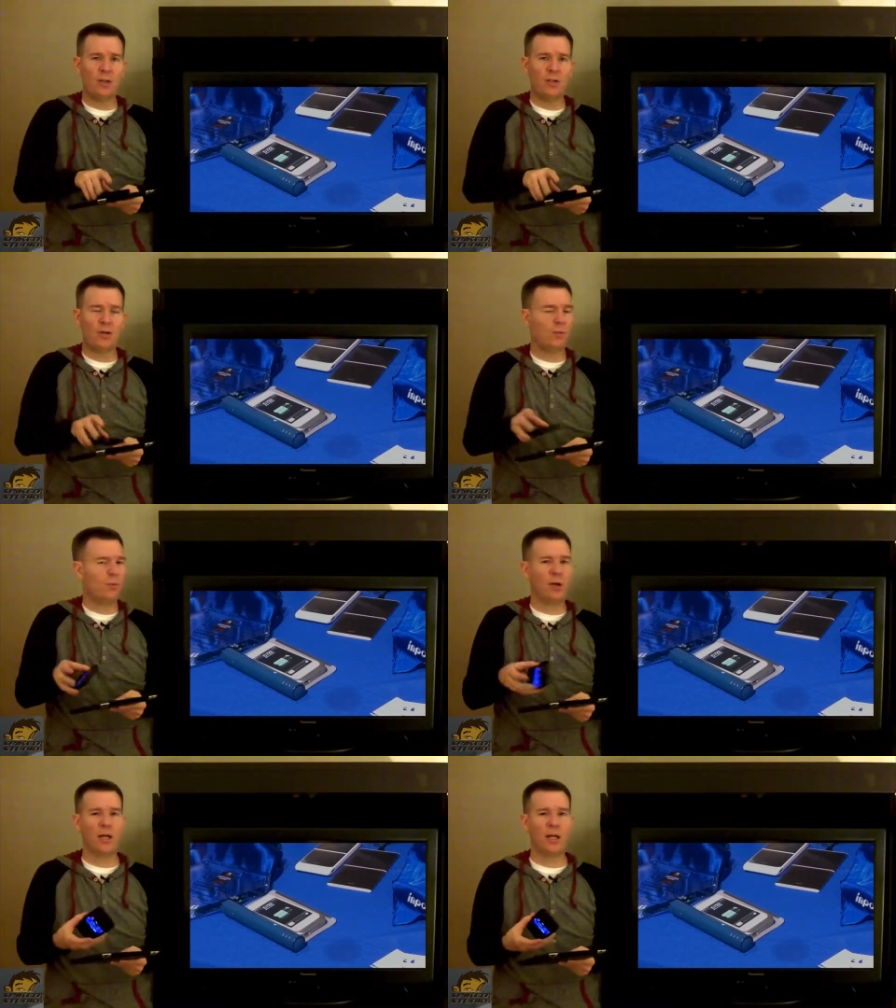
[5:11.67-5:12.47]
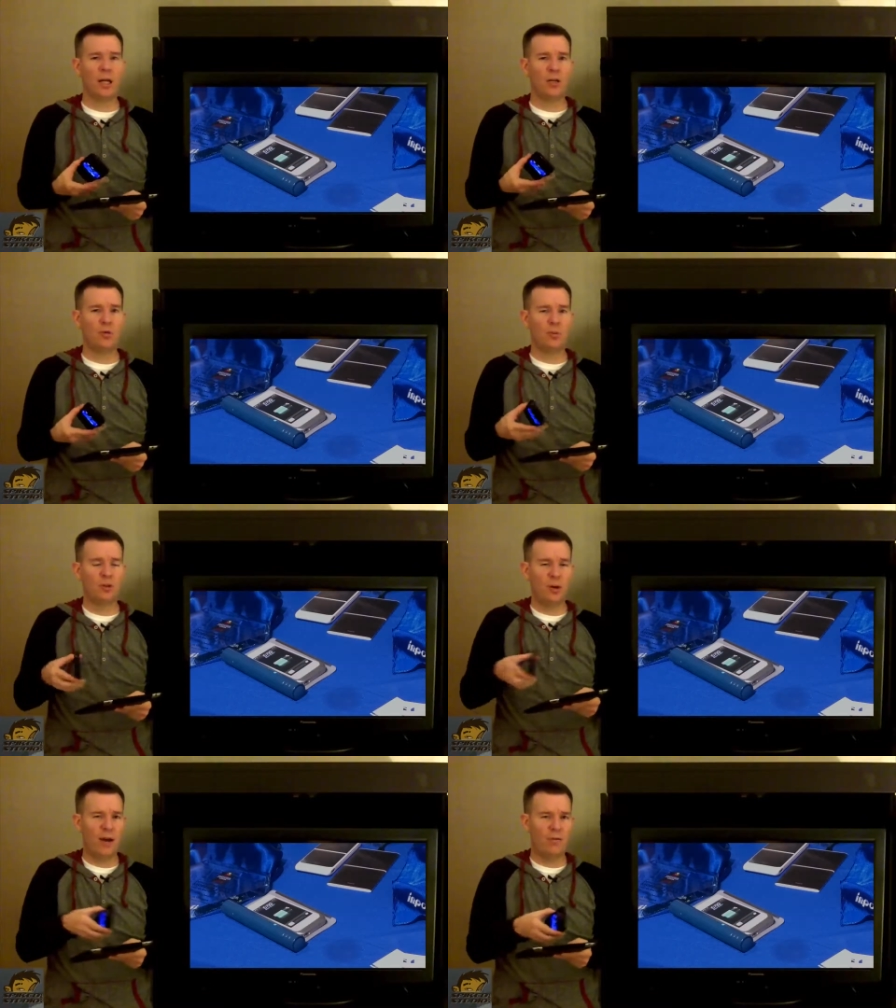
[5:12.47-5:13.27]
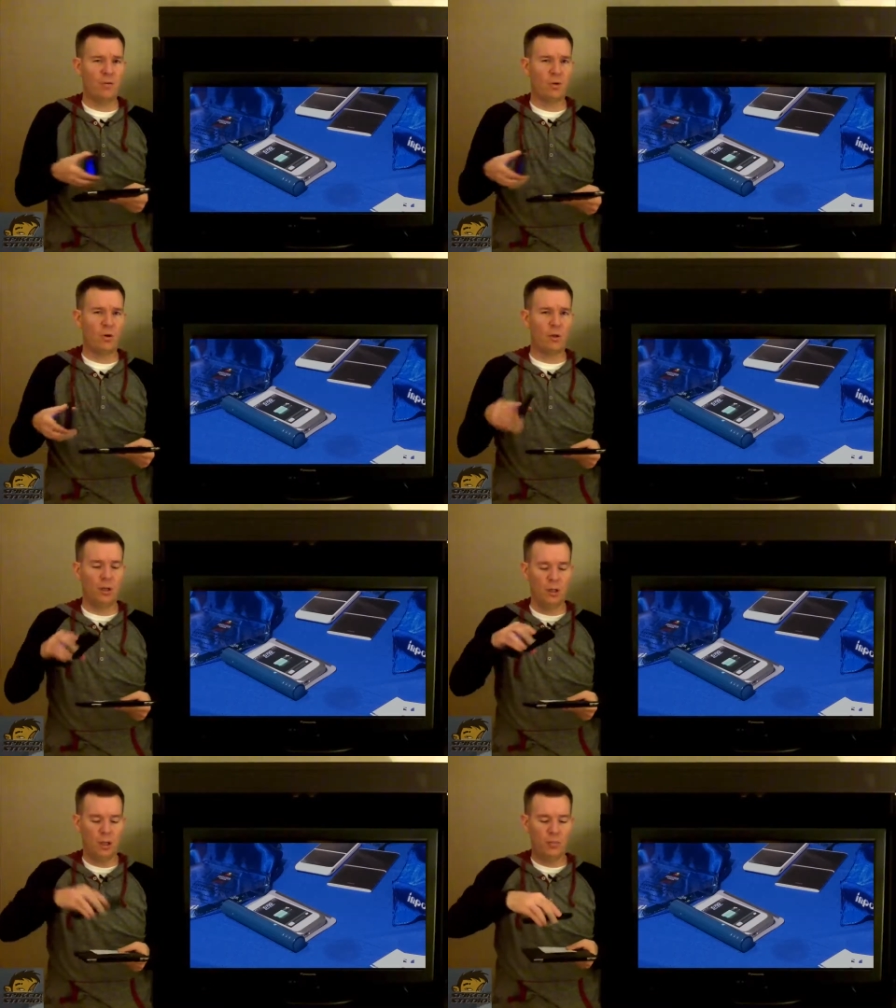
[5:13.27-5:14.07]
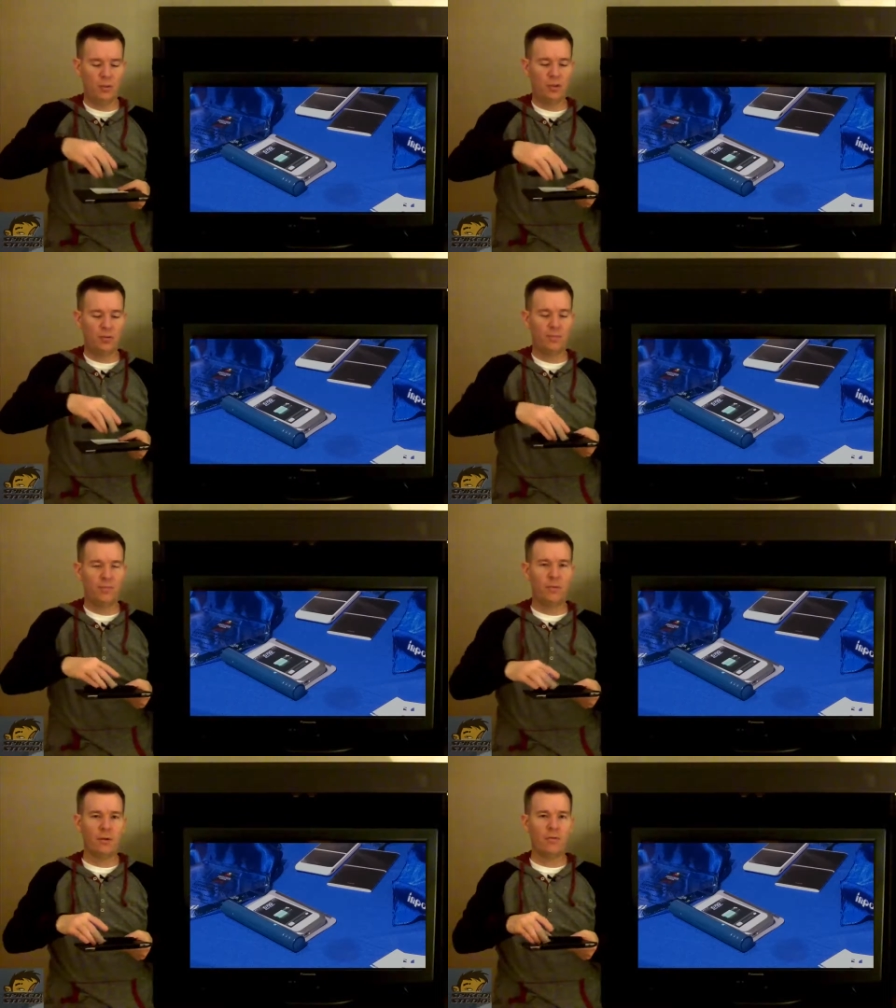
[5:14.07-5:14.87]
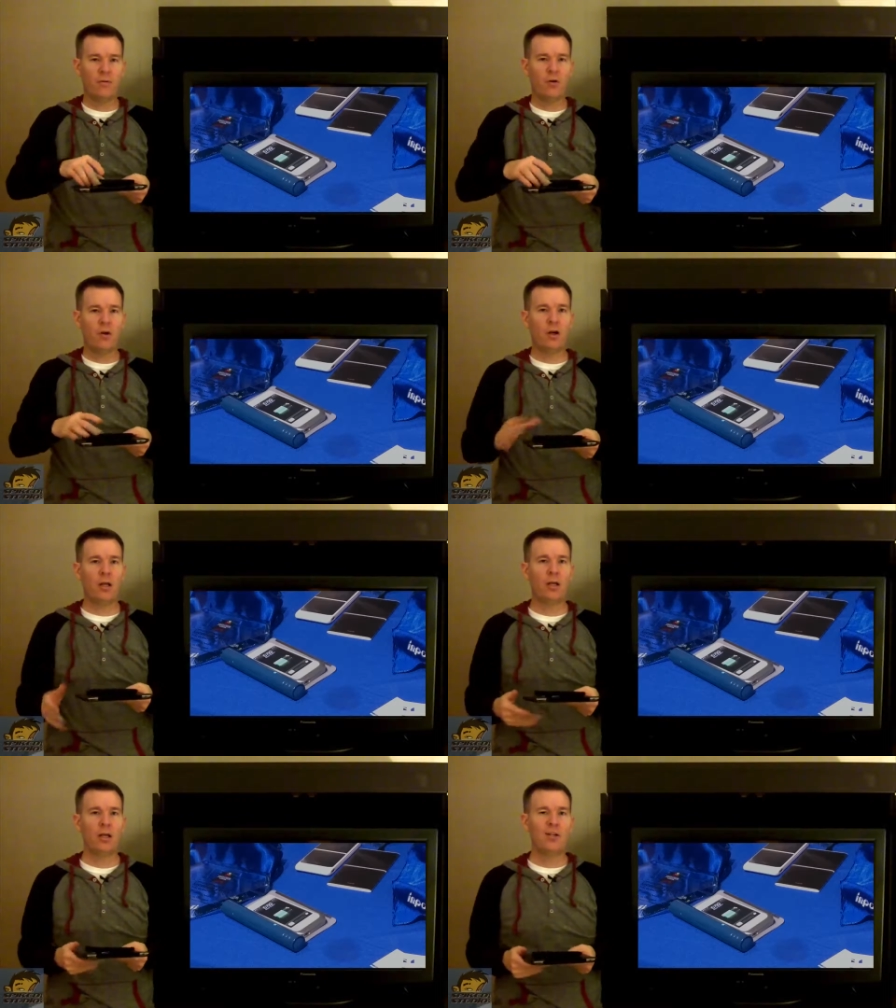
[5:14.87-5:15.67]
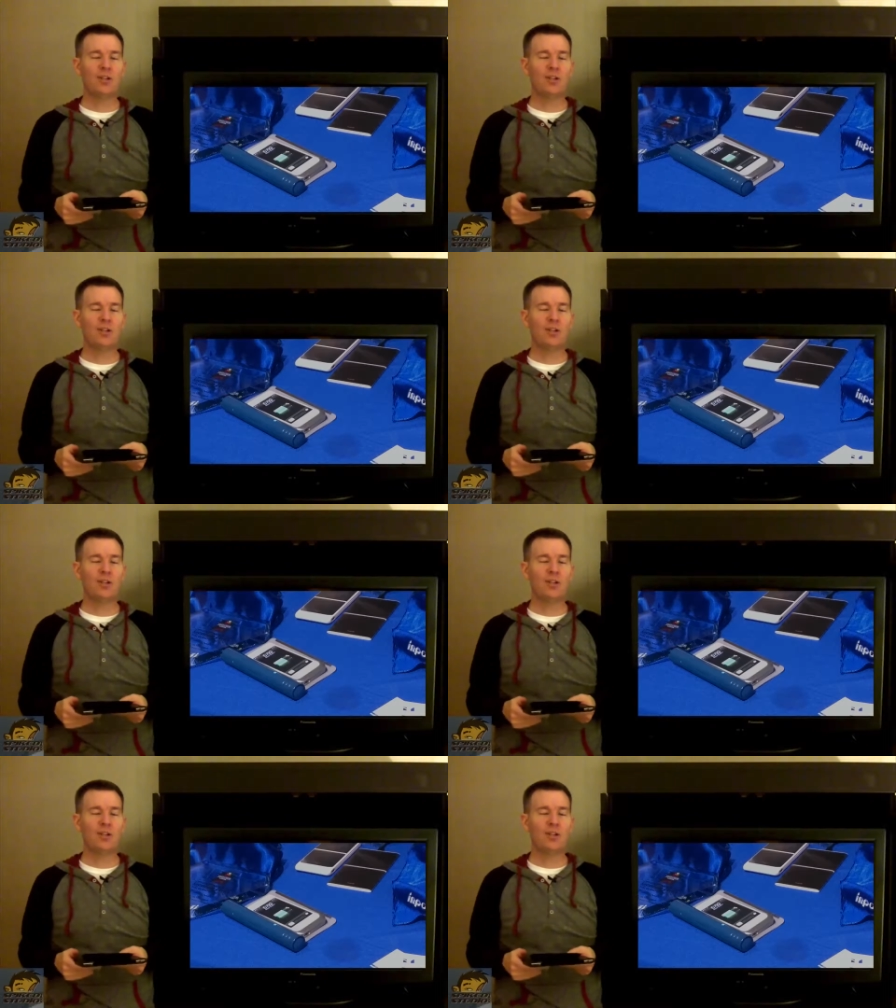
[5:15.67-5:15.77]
You don't plug it in, but you have to roll it and put your phone on it.